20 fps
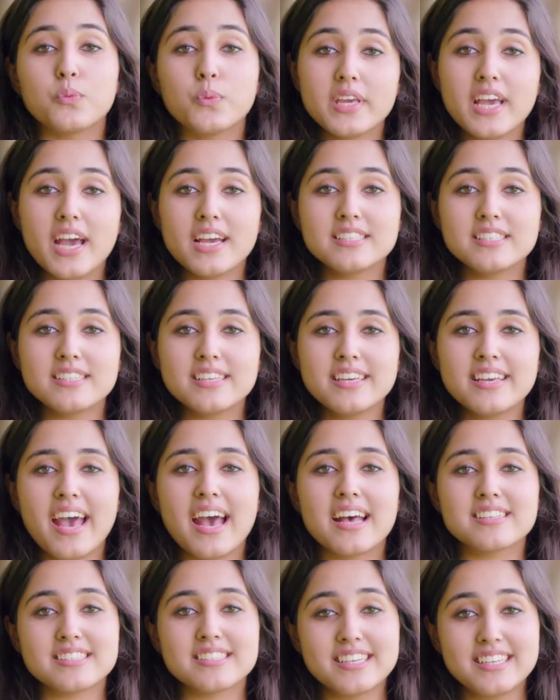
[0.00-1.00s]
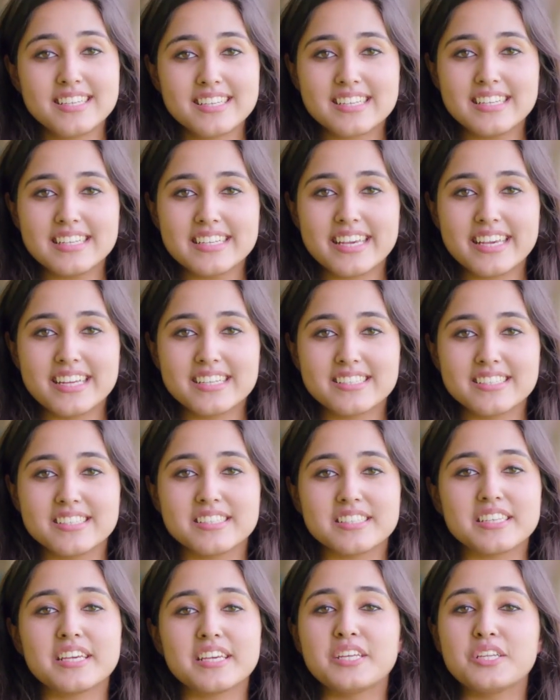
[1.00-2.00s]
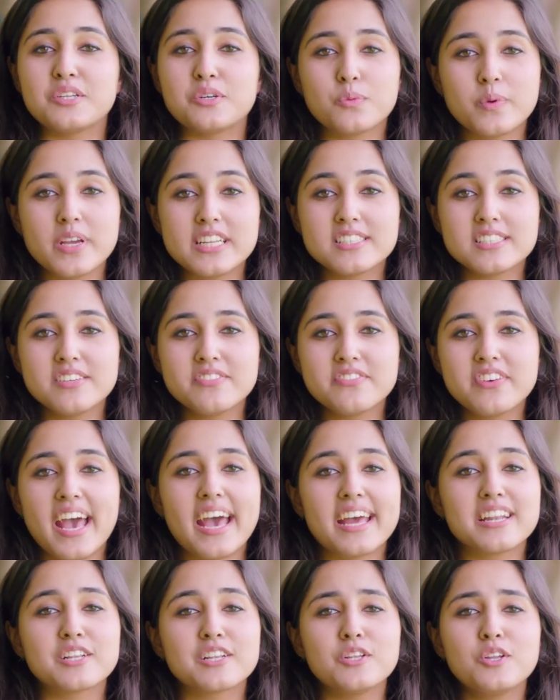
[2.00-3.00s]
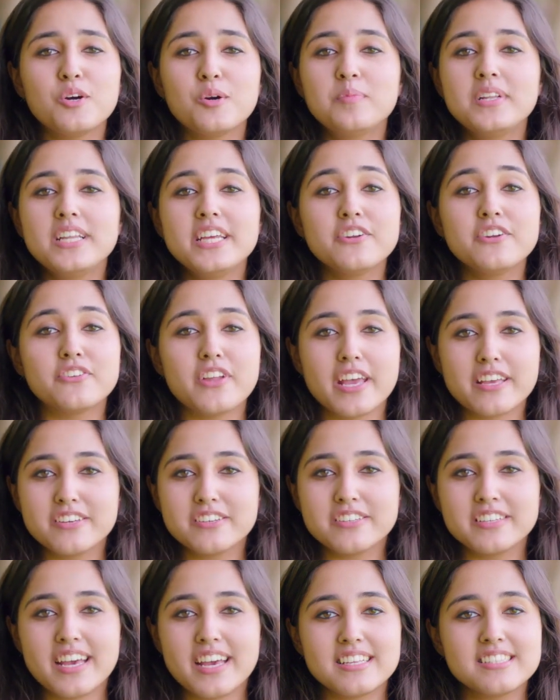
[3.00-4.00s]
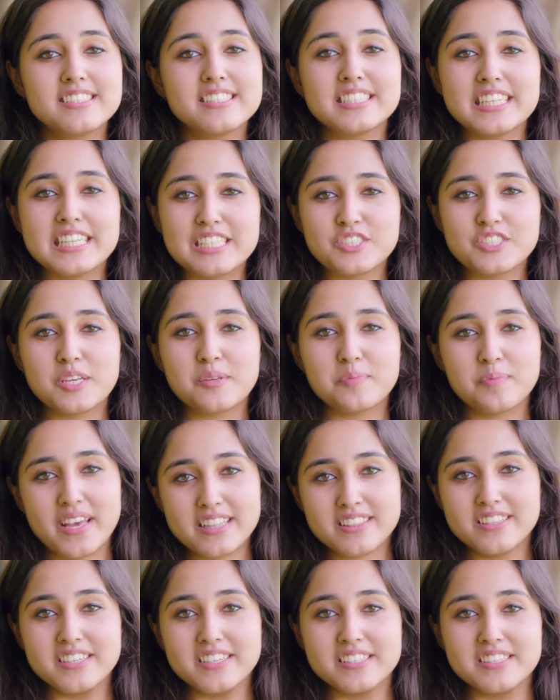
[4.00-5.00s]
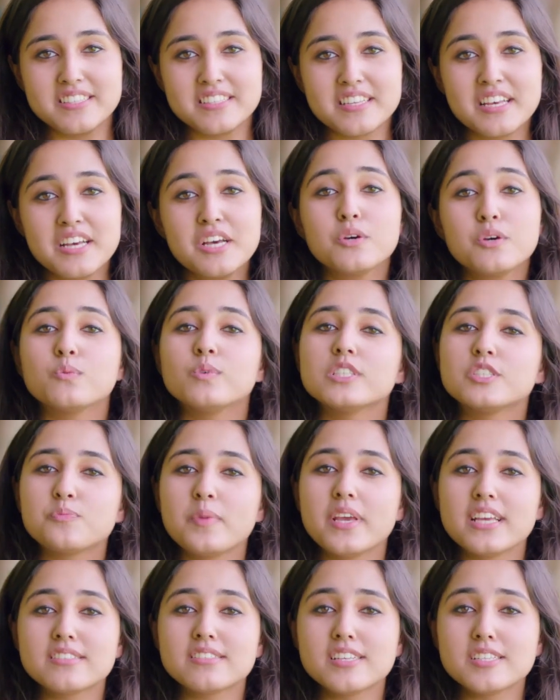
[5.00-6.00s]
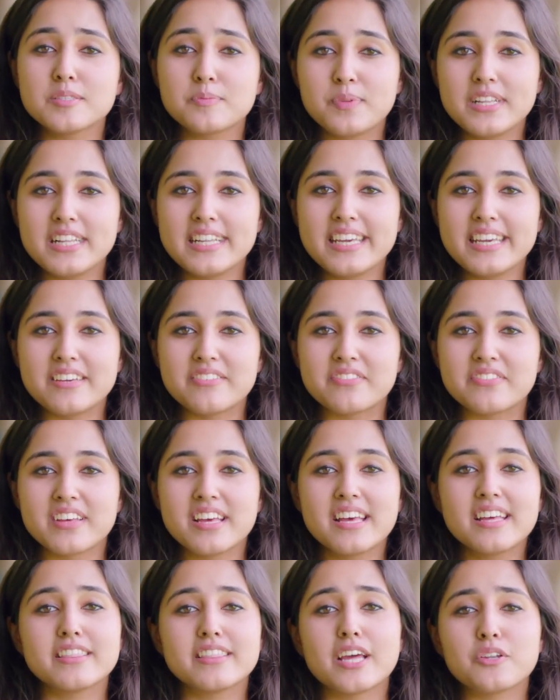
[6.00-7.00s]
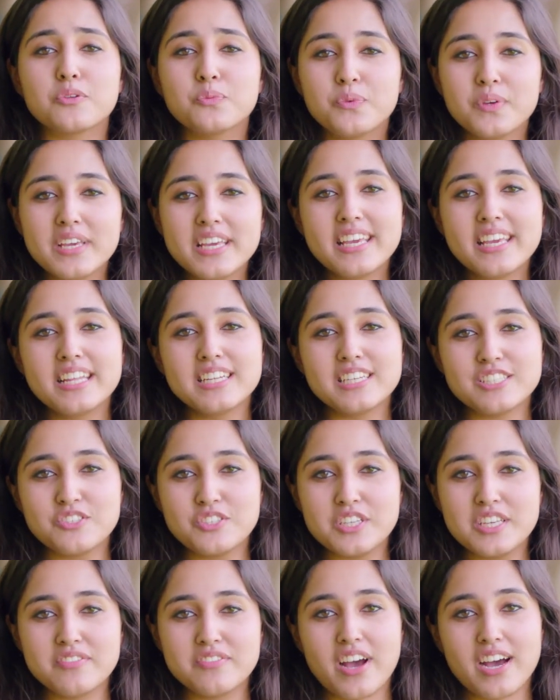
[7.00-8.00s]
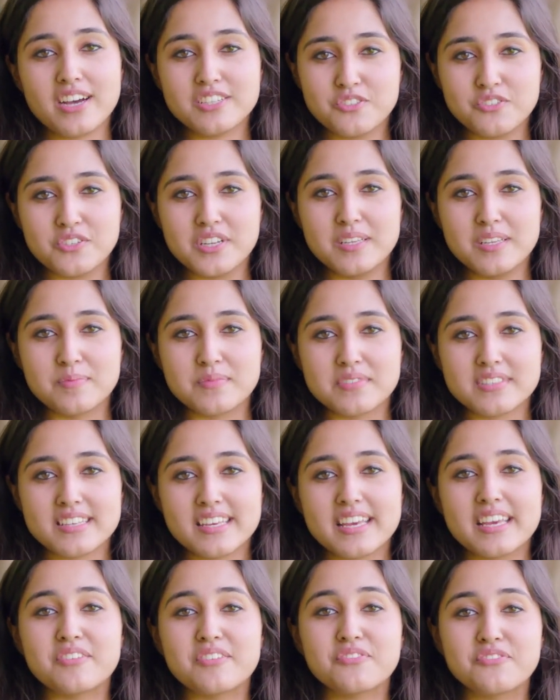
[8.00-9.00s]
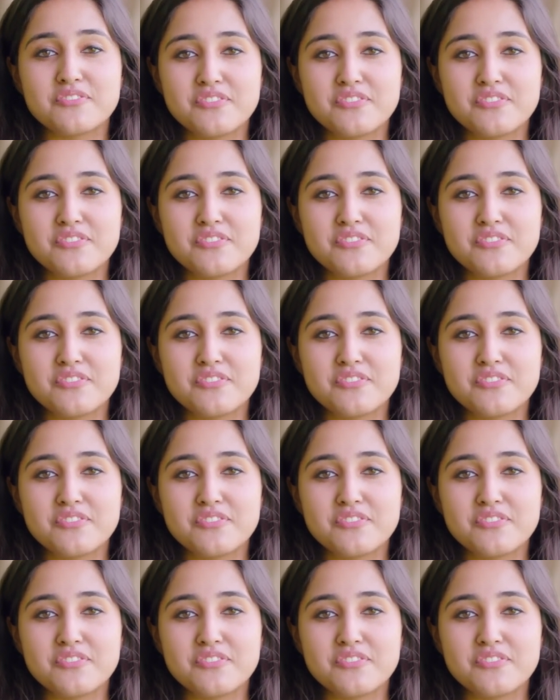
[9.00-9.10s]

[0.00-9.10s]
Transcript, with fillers: VIT has inculcated innovative and globally recognized teaching methods, which makes us believe that we can achieve our dreams if